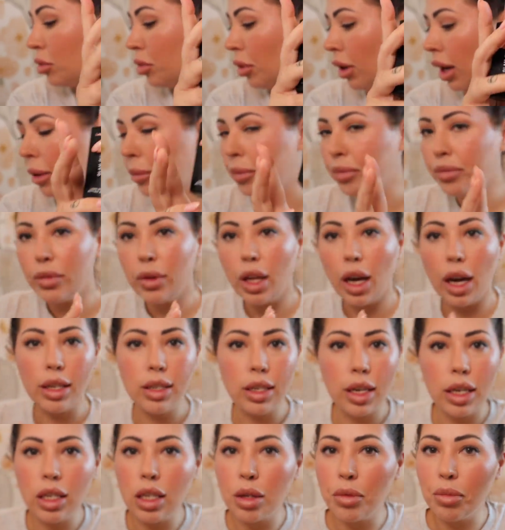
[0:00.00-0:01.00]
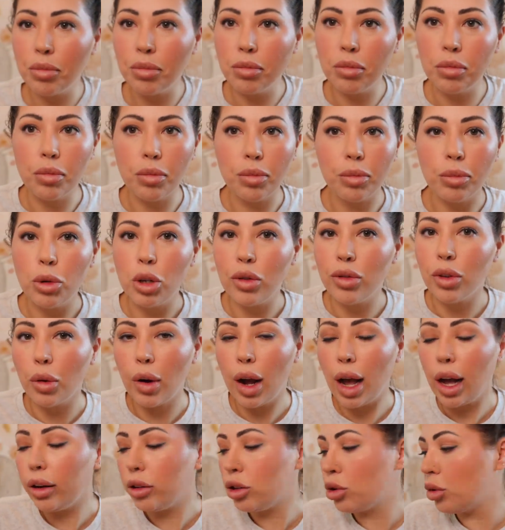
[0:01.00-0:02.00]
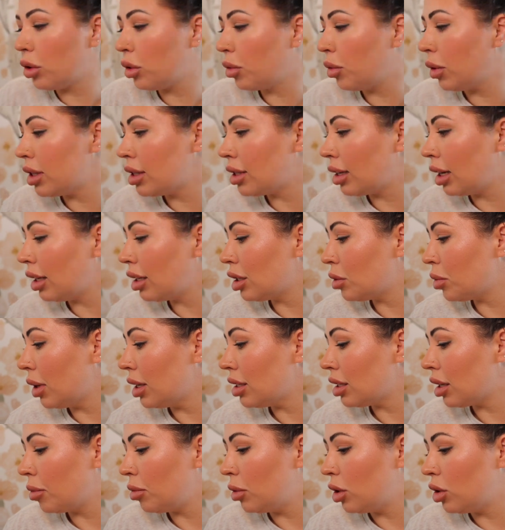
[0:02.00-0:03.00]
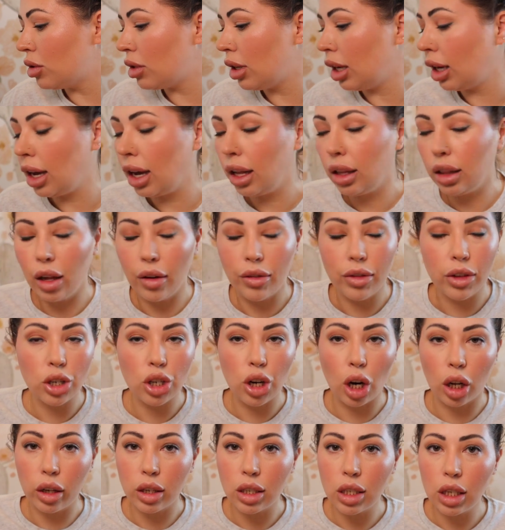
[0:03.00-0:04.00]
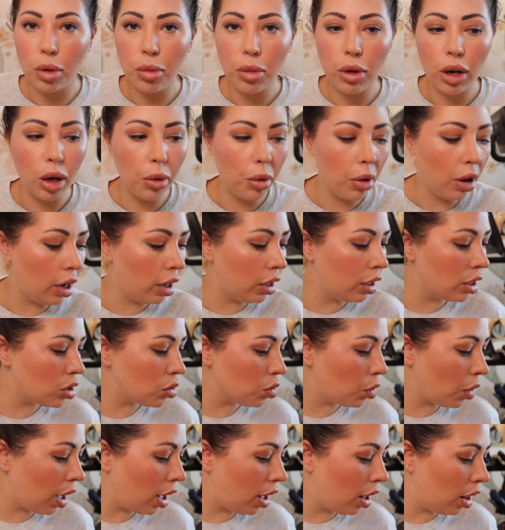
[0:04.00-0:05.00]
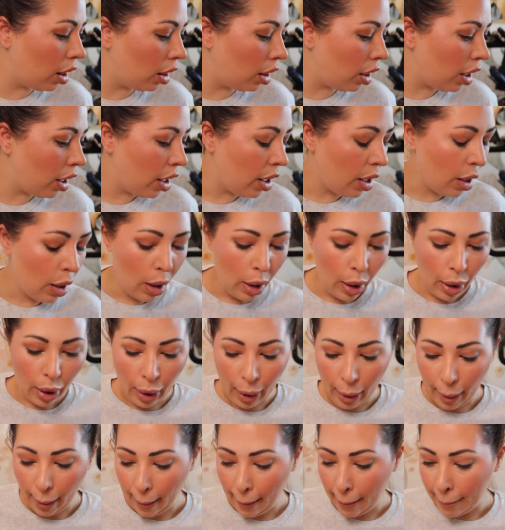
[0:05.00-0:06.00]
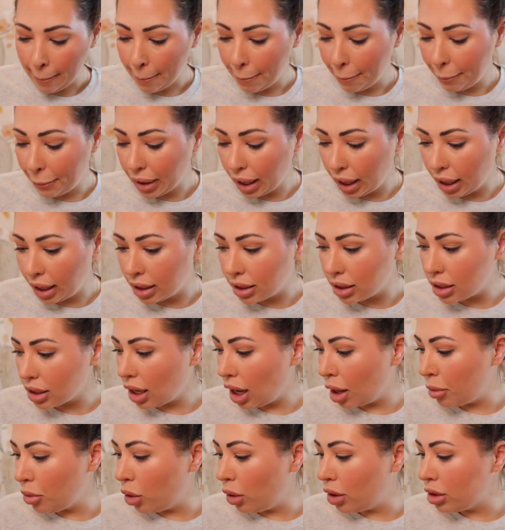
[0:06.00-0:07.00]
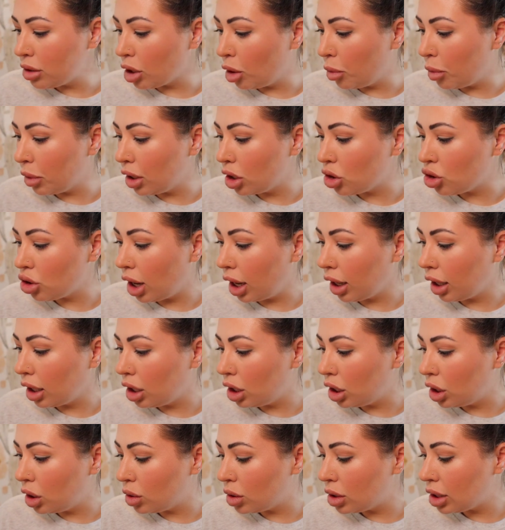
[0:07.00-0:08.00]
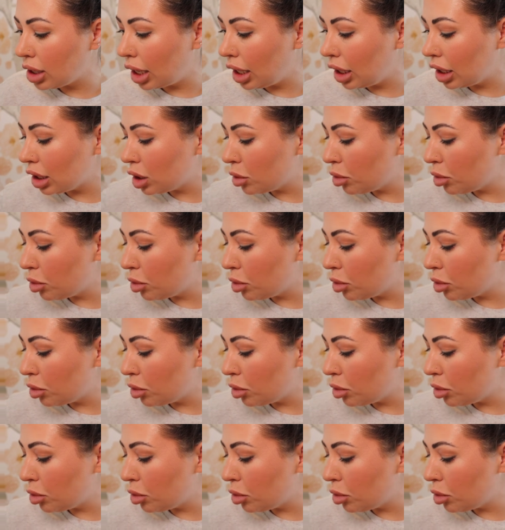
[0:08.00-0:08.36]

spray. I tend to move around with what setting sprays I'm using. I love the Charlotte Tilbury one as well, um, but I'm always open to trying a new setting